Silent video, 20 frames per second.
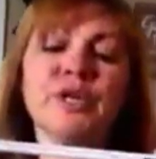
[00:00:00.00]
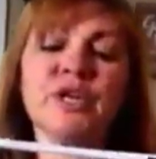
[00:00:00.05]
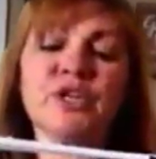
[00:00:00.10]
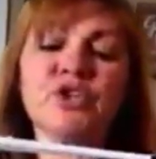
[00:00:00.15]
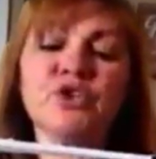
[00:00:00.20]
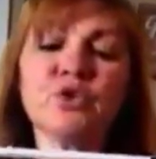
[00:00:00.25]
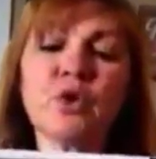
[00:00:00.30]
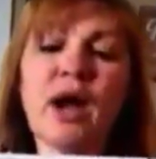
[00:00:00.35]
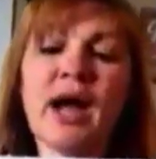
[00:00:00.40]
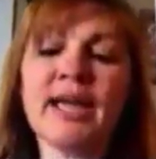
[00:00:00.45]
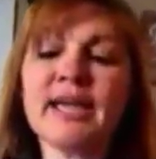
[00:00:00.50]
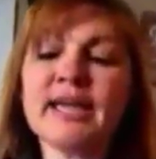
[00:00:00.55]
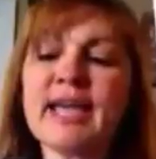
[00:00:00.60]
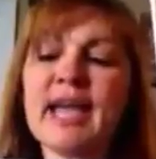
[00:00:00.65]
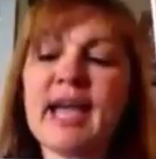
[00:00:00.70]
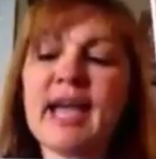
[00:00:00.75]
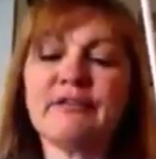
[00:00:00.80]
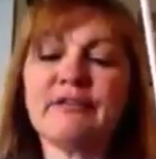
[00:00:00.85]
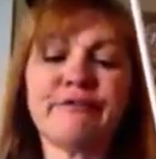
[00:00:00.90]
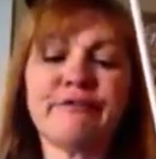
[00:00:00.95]
we're going to try
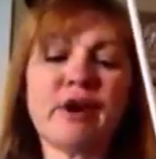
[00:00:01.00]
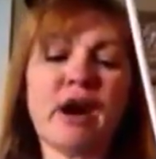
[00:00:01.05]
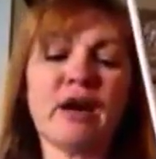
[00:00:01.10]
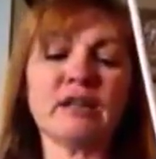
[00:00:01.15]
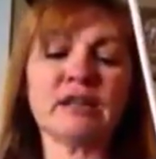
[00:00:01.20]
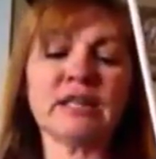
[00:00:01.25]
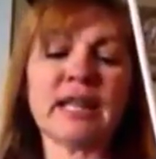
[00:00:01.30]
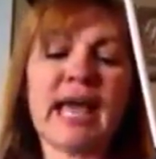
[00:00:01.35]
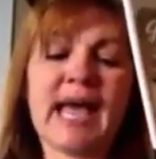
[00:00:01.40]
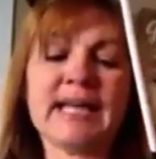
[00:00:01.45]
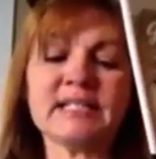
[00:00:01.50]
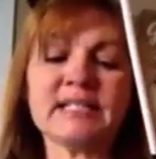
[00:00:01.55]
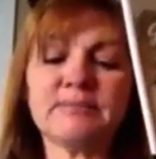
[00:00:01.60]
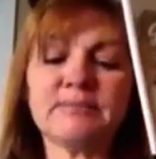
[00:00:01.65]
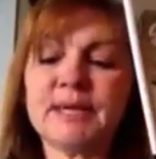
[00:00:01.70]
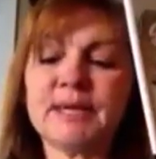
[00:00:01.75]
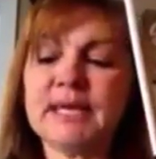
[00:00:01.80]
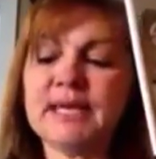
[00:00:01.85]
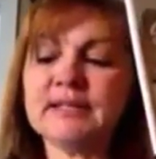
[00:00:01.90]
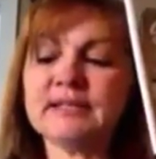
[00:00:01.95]
again for our
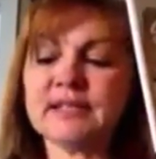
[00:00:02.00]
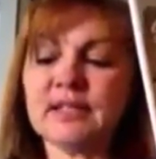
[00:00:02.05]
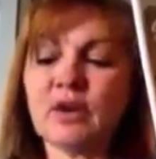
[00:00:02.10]
last piece.